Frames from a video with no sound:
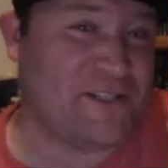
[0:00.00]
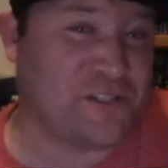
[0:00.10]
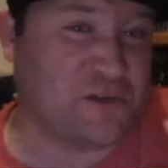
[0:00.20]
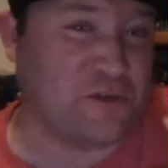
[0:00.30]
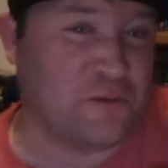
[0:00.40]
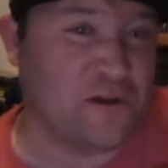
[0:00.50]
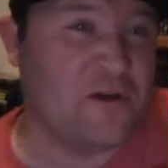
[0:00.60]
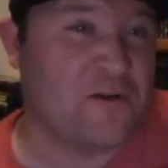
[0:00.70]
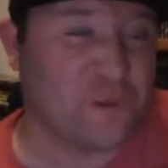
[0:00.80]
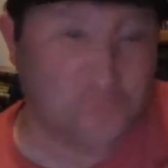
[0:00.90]
into
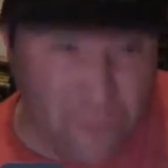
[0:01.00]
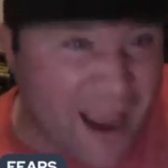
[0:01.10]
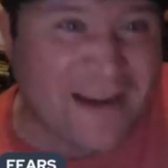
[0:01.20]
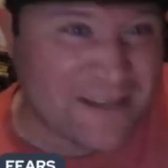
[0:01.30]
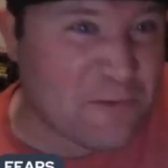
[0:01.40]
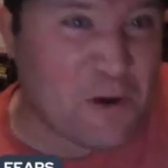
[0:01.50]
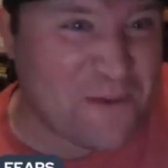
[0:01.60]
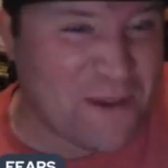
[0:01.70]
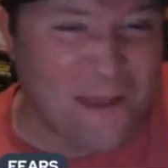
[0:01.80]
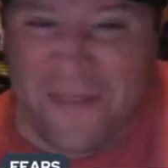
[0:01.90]
the Randy
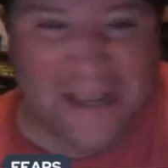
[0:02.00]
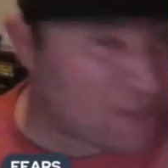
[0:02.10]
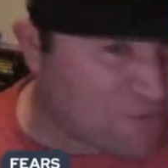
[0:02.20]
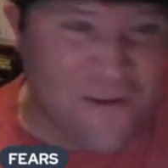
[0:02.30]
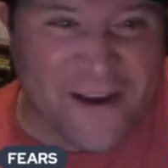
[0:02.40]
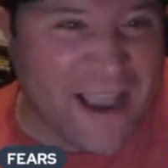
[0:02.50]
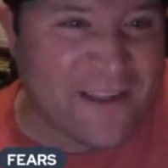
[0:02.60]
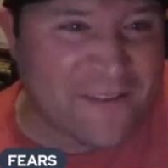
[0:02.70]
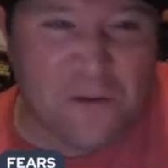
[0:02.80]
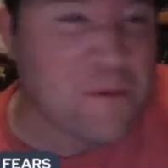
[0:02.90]
Mobile, and they get the fuck out
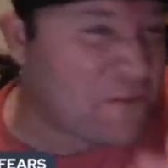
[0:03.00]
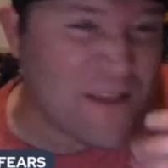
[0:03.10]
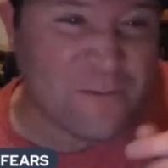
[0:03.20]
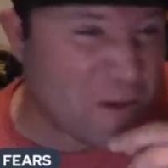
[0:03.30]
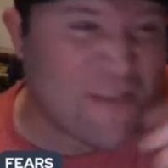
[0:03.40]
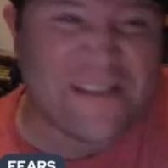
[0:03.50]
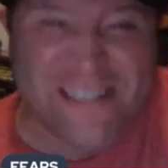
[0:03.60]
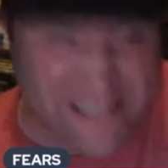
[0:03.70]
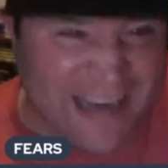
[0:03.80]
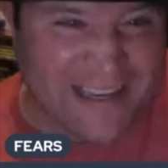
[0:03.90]
of there within, within
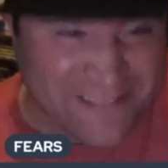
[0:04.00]
seconds.